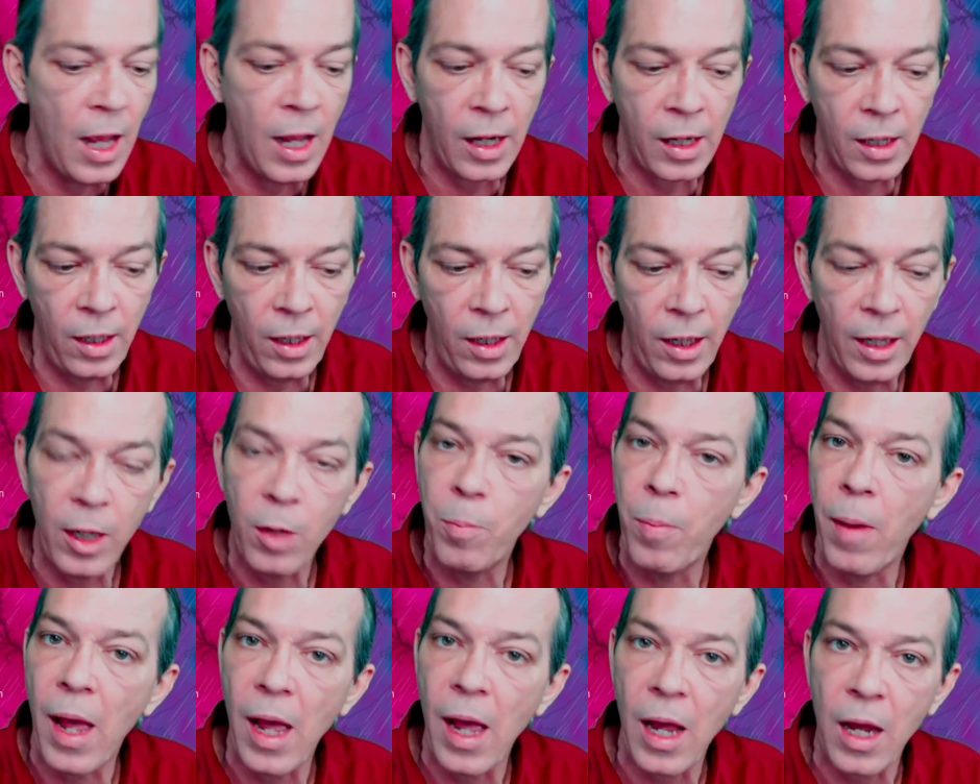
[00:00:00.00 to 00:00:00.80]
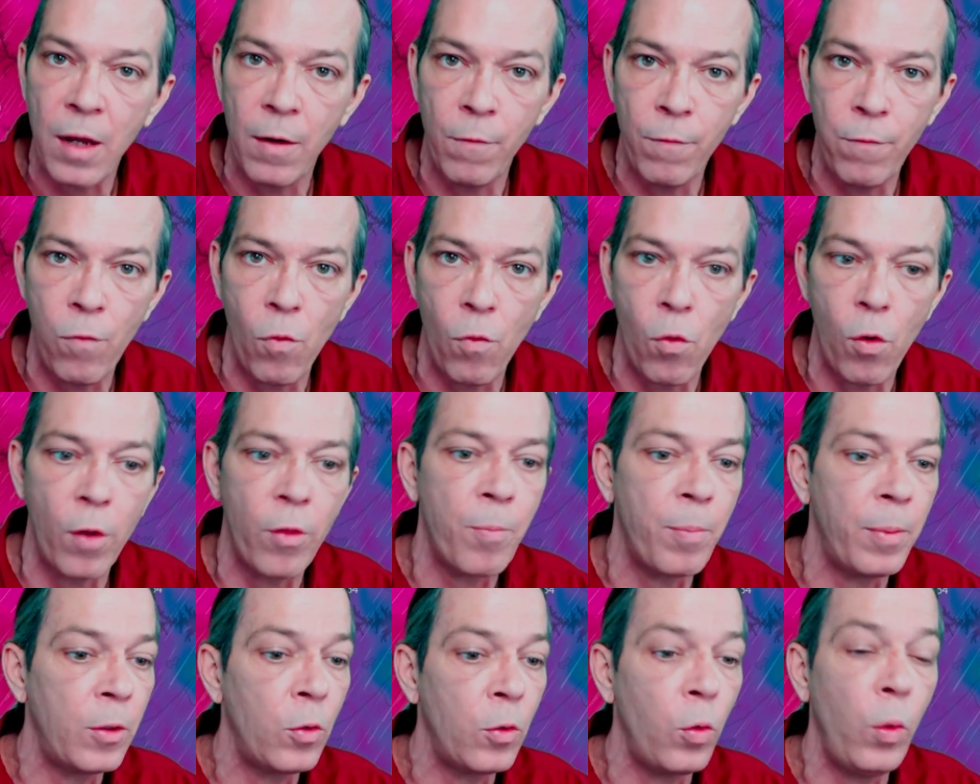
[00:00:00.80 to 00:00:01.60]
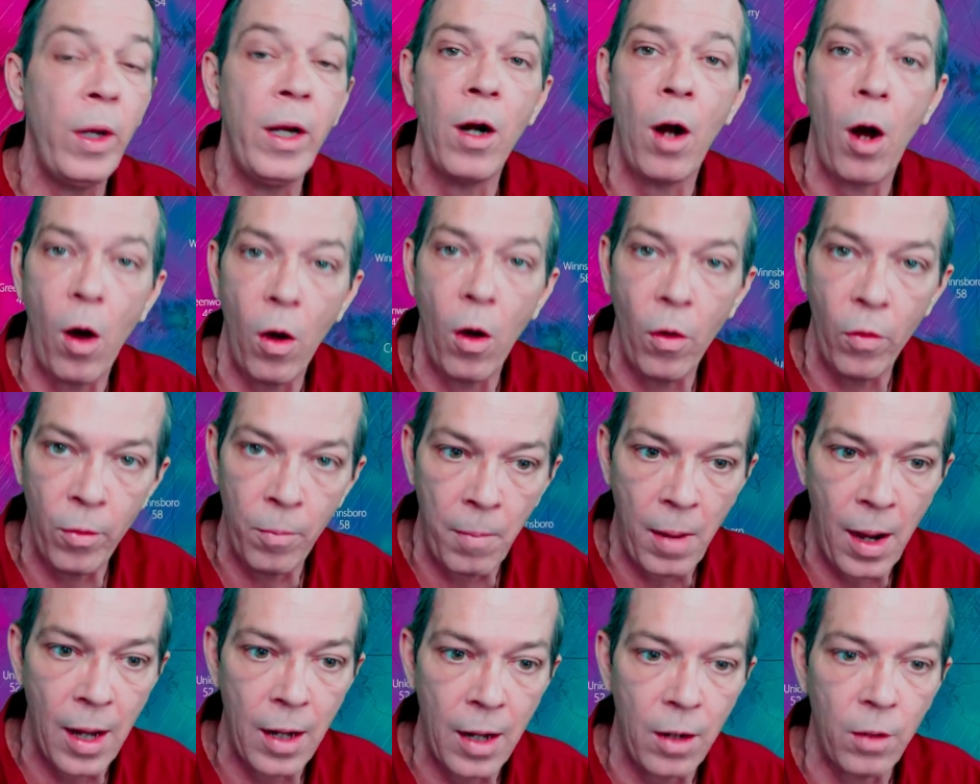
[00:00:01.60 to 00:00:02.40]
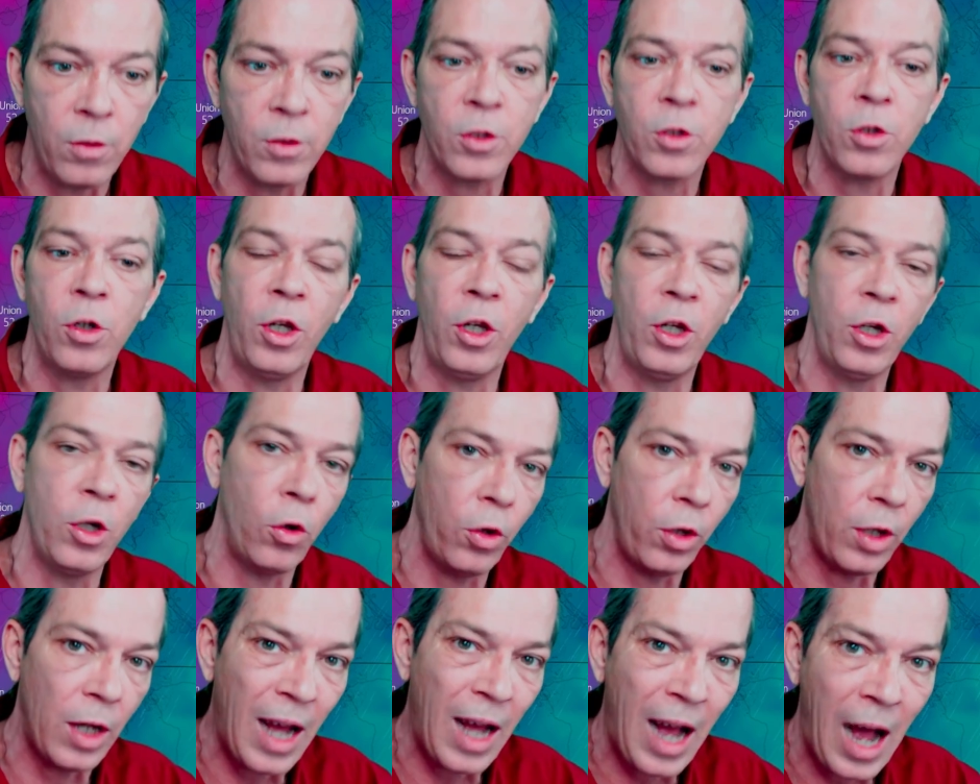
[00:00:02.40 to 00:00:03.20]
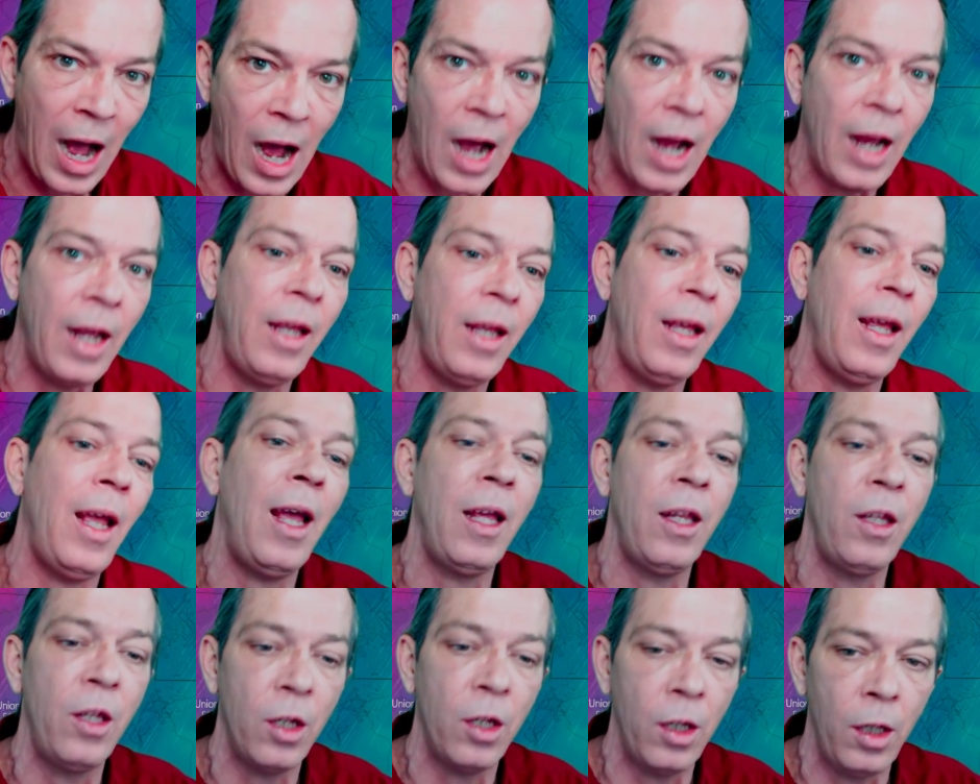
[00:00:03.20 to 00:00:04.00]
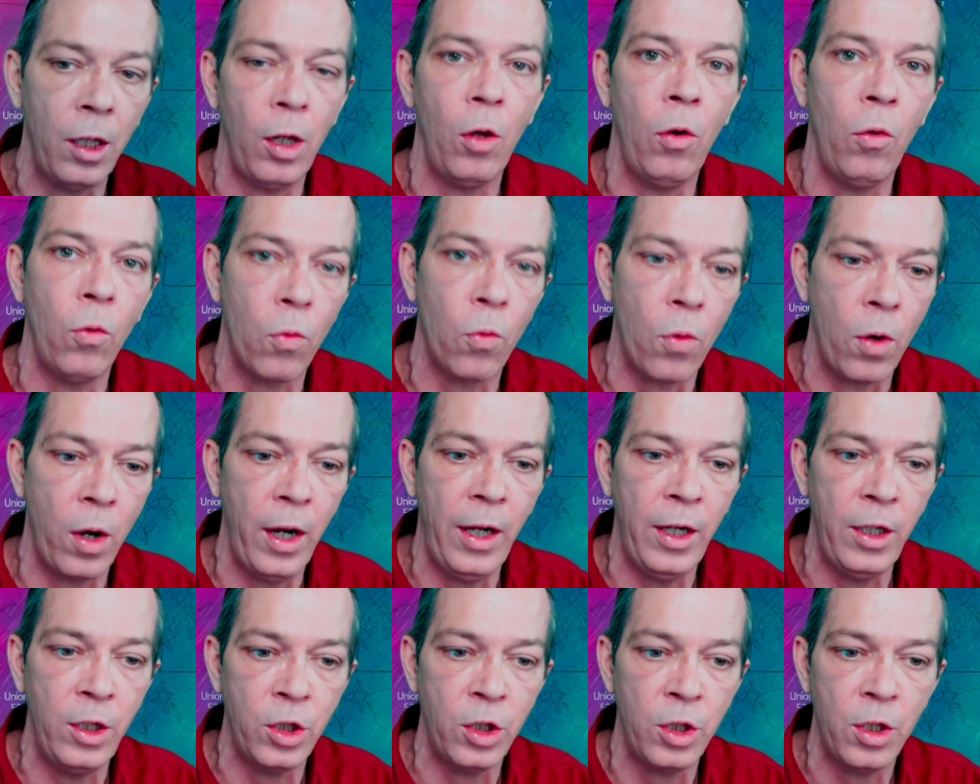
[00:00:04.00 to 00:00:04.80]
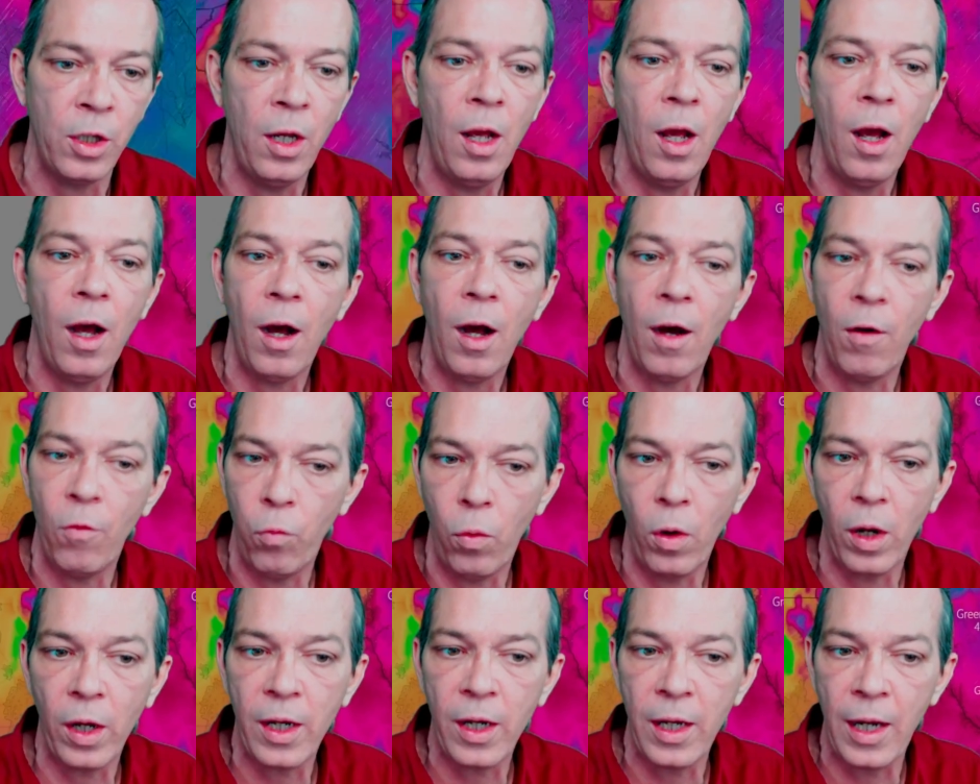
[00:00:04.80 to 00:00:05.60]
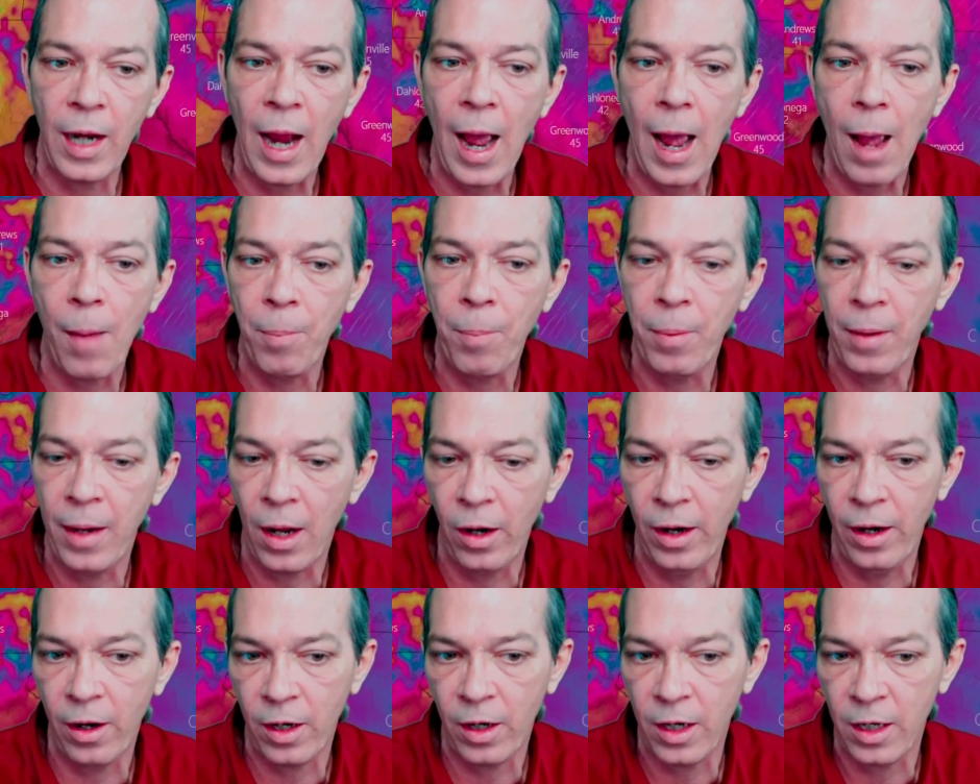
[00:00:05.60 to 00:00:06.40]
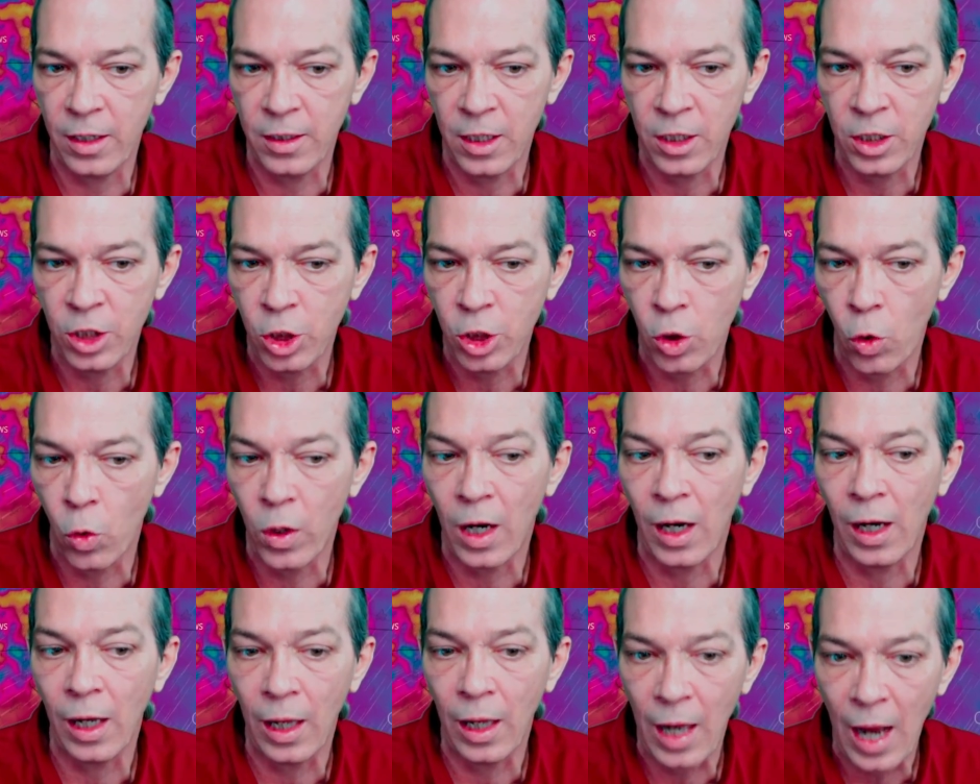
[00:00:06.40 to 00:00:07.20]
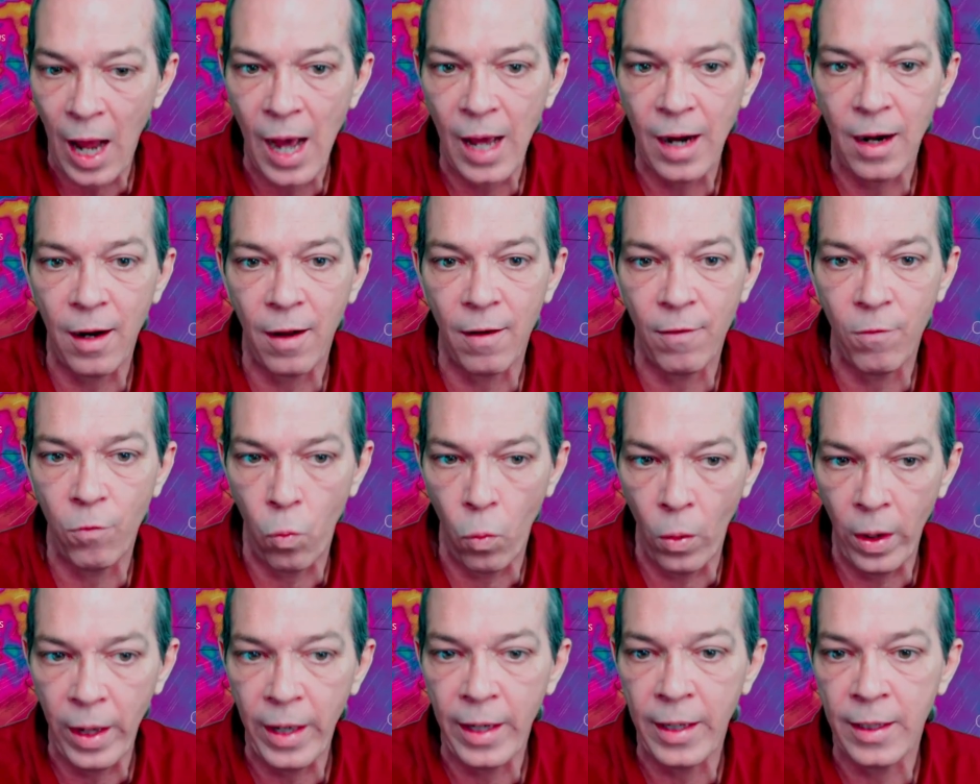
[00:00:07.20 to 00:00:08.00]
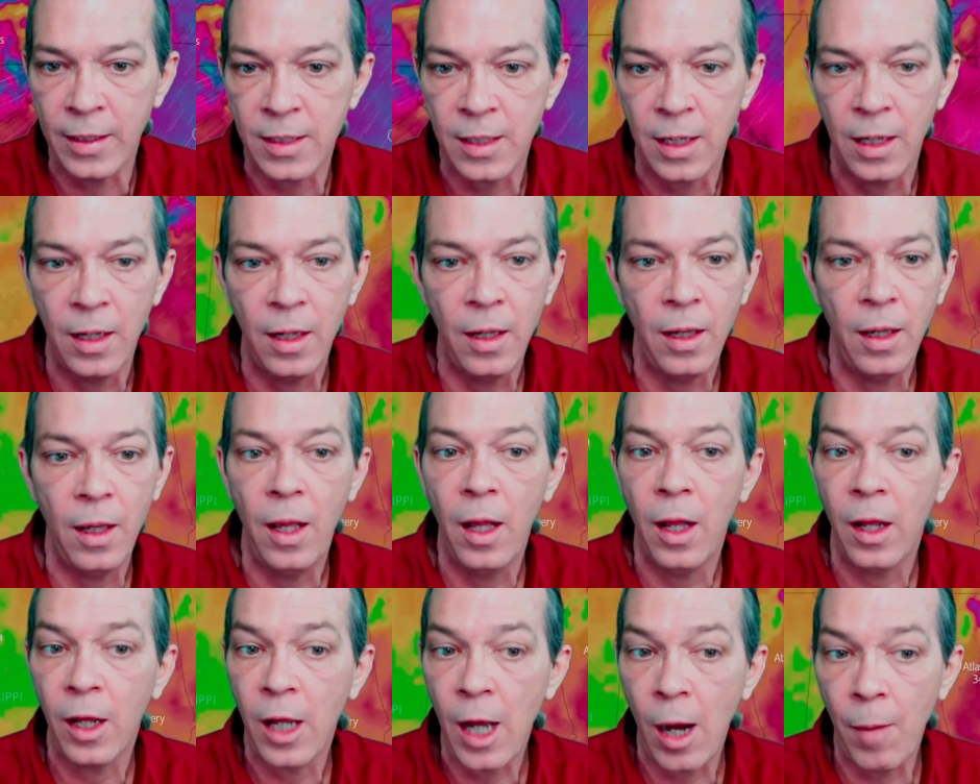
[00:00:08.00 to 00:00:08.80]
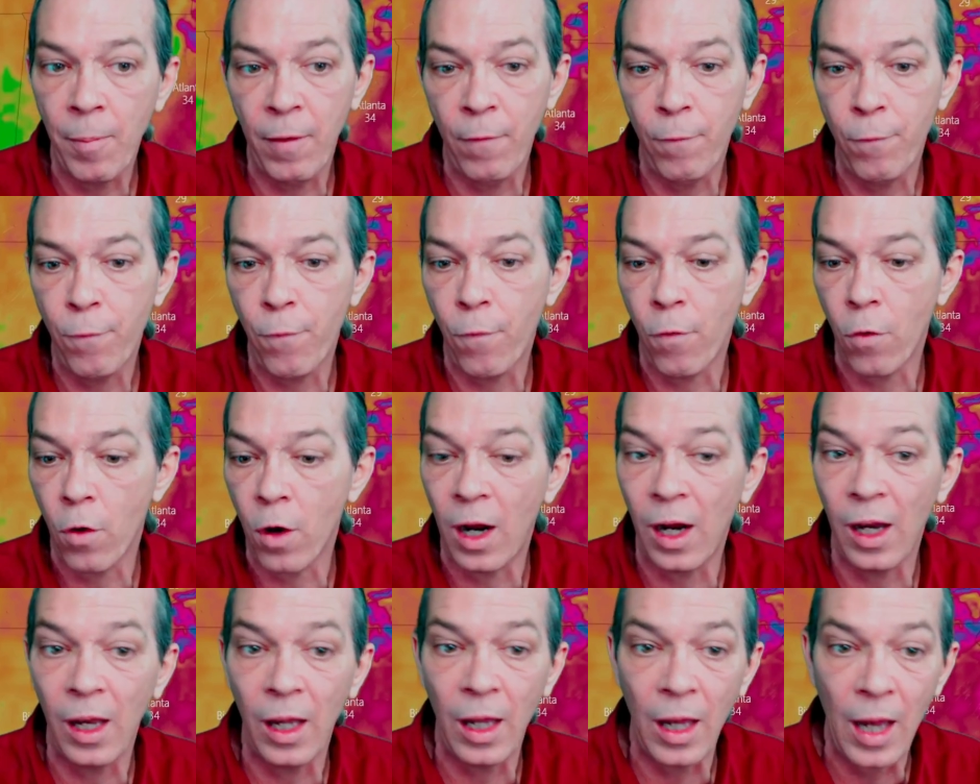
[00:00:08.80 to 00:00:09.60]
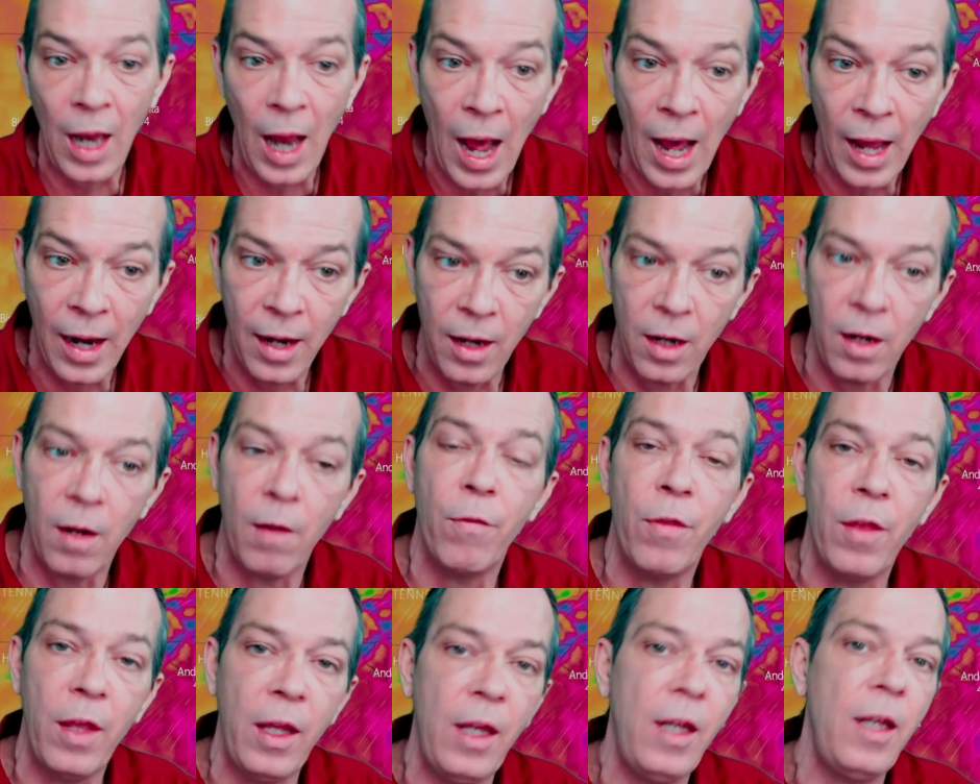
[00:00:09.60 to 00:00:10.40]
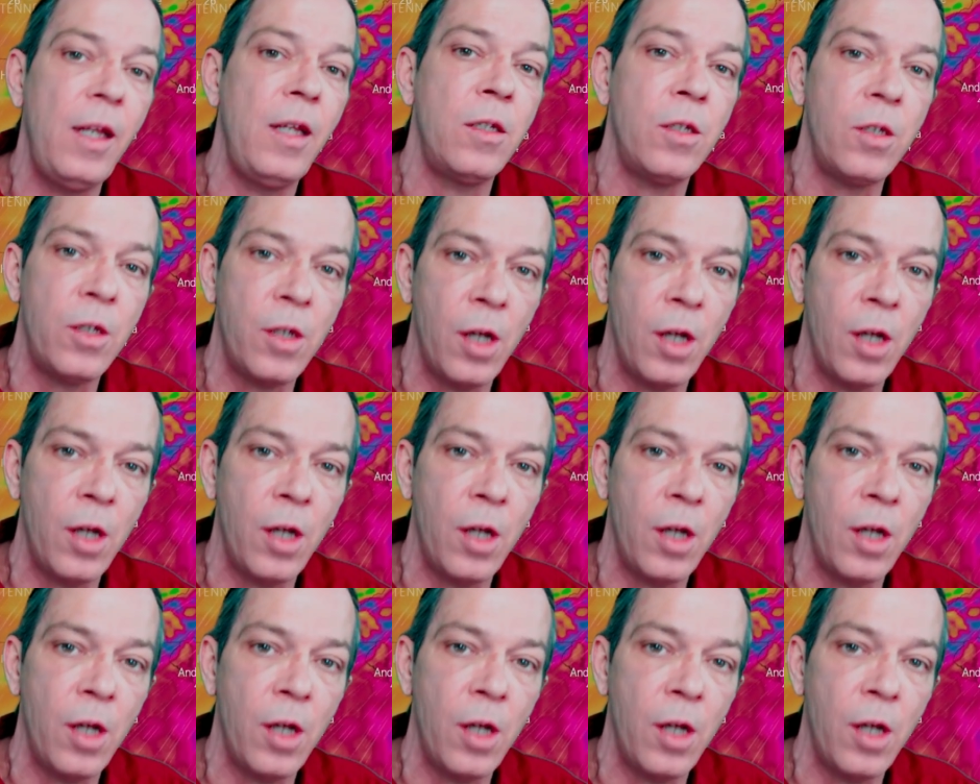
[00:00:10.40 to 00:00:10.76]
Click back and forth between all the models so you know your high and your low range of what could happen out here, because it's showing a lot of winds coming for a lot of the East